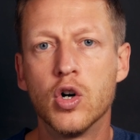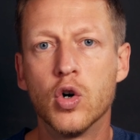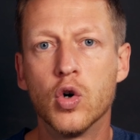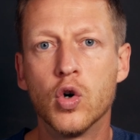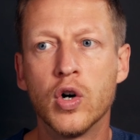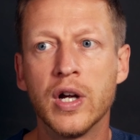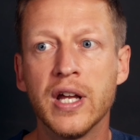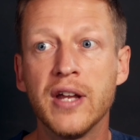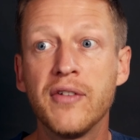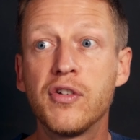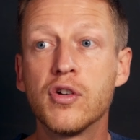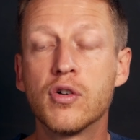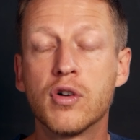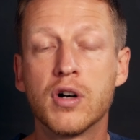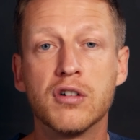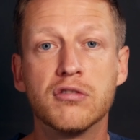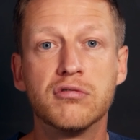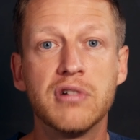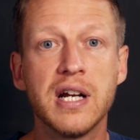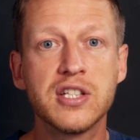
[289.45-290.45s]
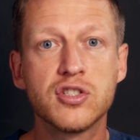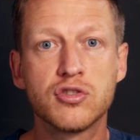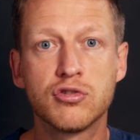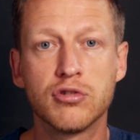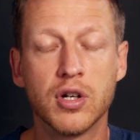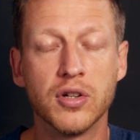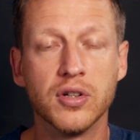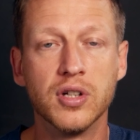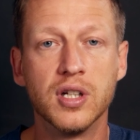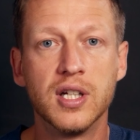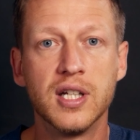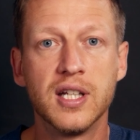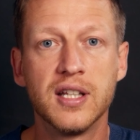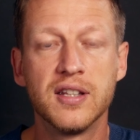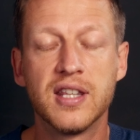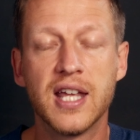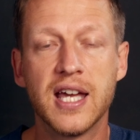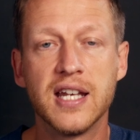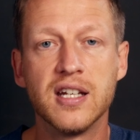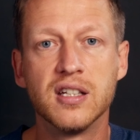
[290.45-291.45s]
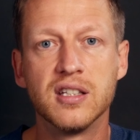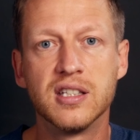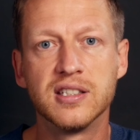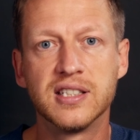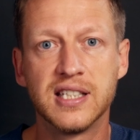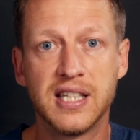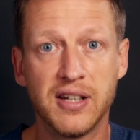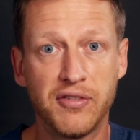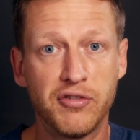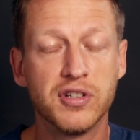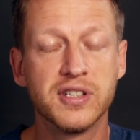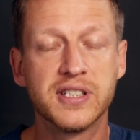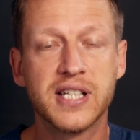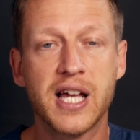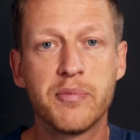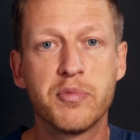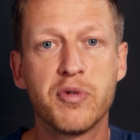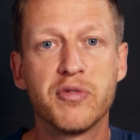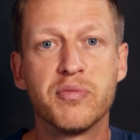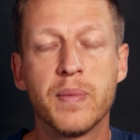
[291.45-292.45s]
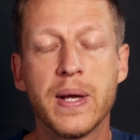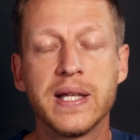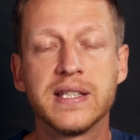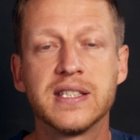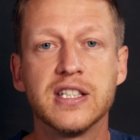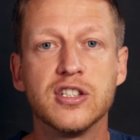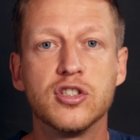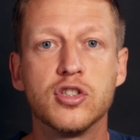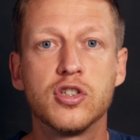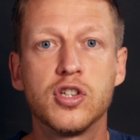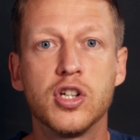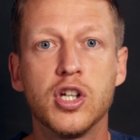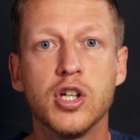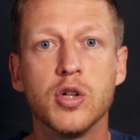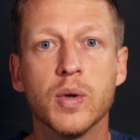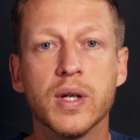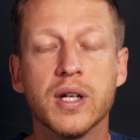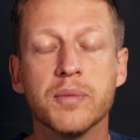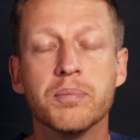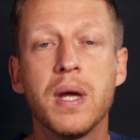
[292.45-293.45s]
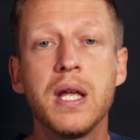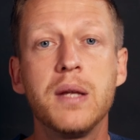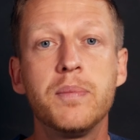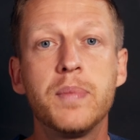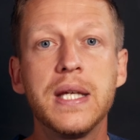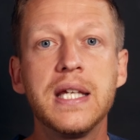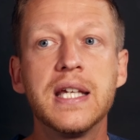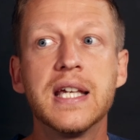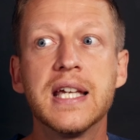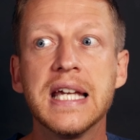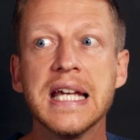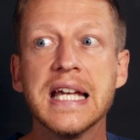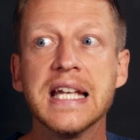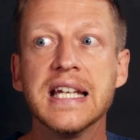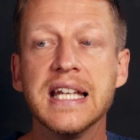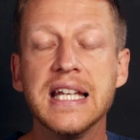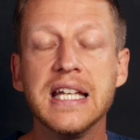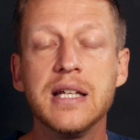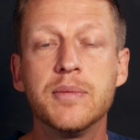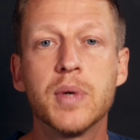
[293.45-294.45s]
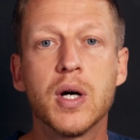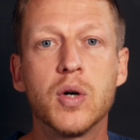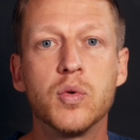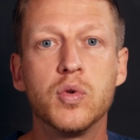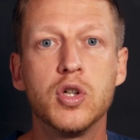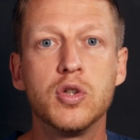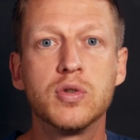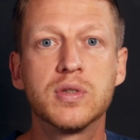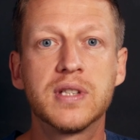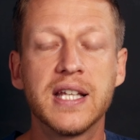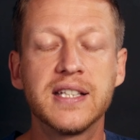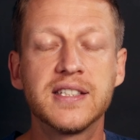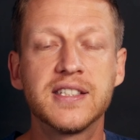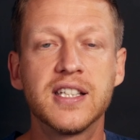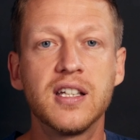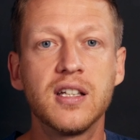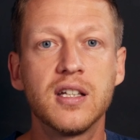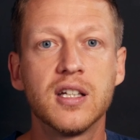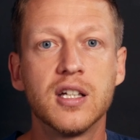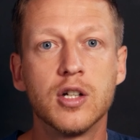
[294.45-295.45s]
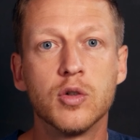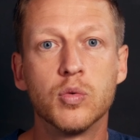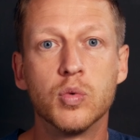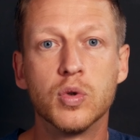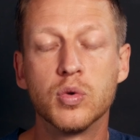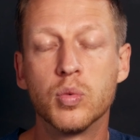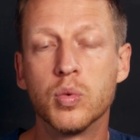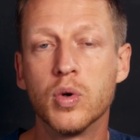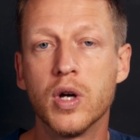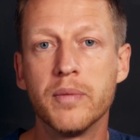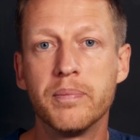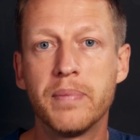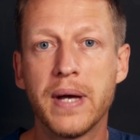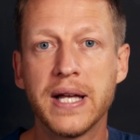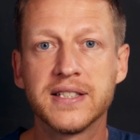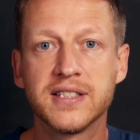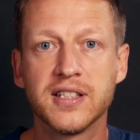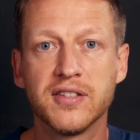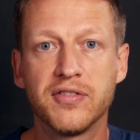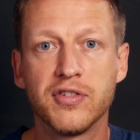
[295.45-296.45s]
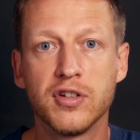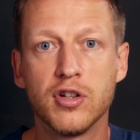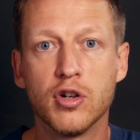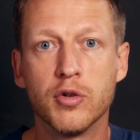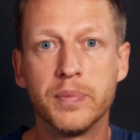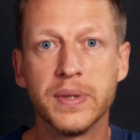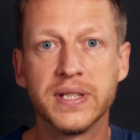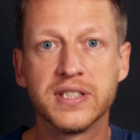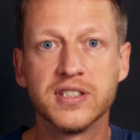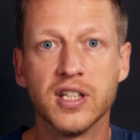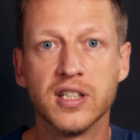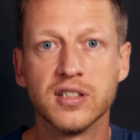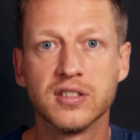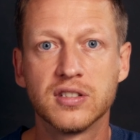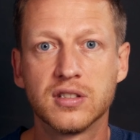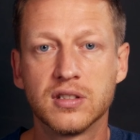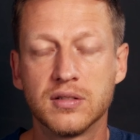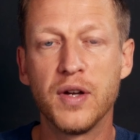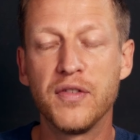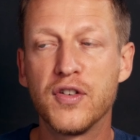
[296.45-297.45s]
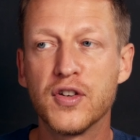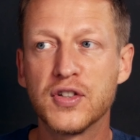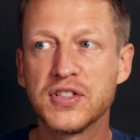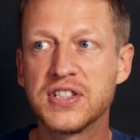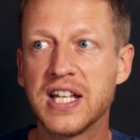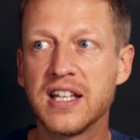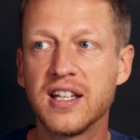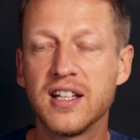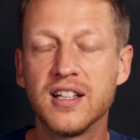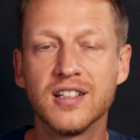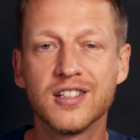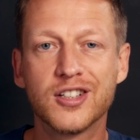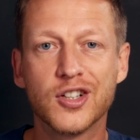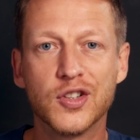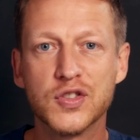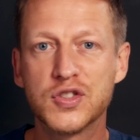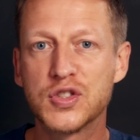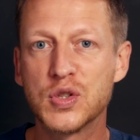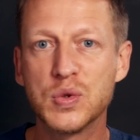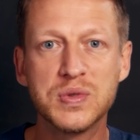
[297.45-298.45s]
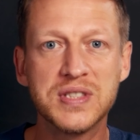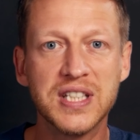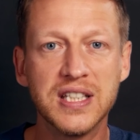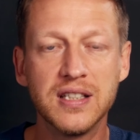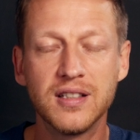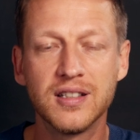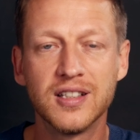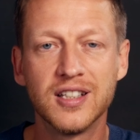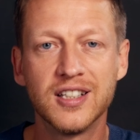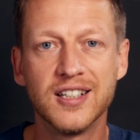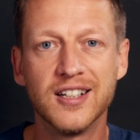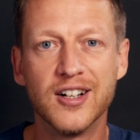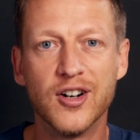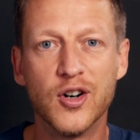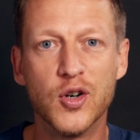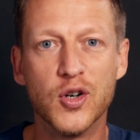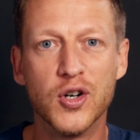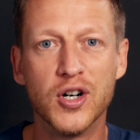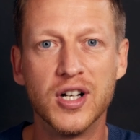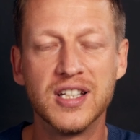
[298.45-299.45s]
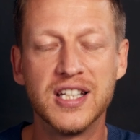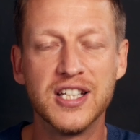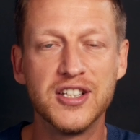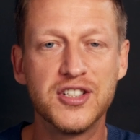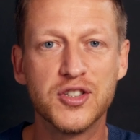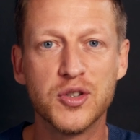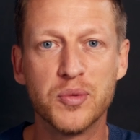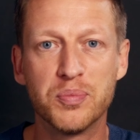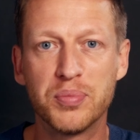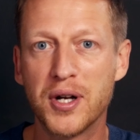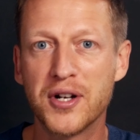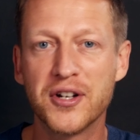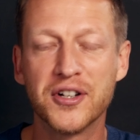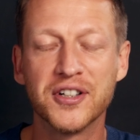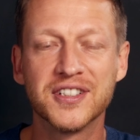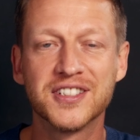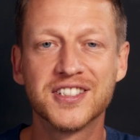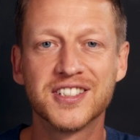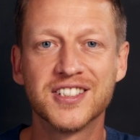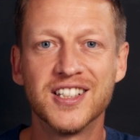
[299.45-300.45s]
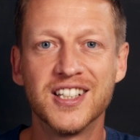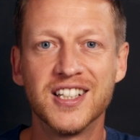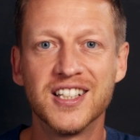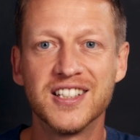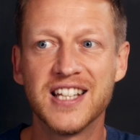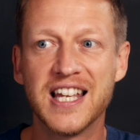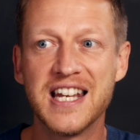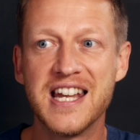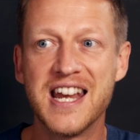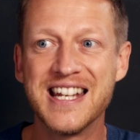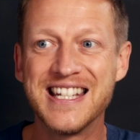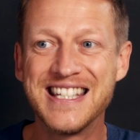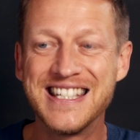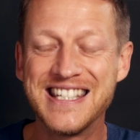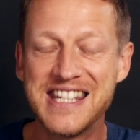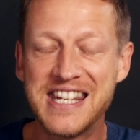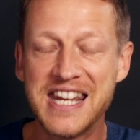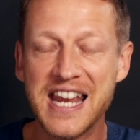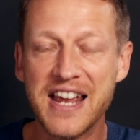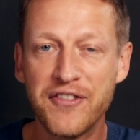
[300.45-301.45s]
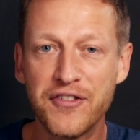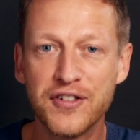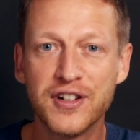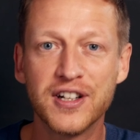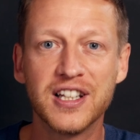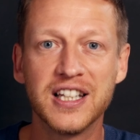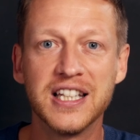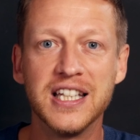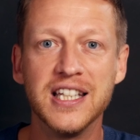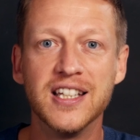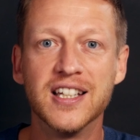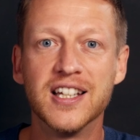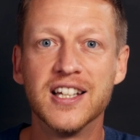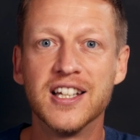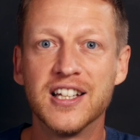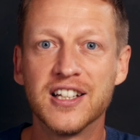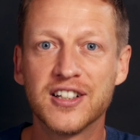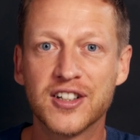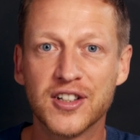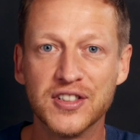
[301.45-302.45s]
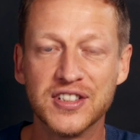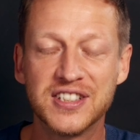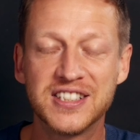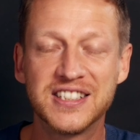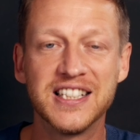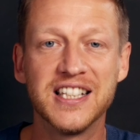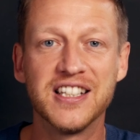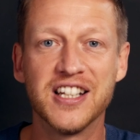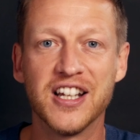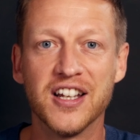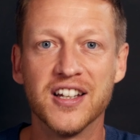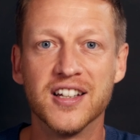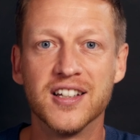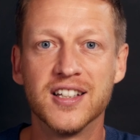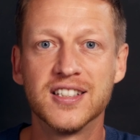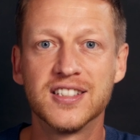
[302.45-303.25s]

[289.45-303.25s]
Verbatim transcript: Or if you're a restaurant, then there's a different type of message too. And maybe an email newsletter would work better for your business. But if you're selling consulting or digital products, then definitely consider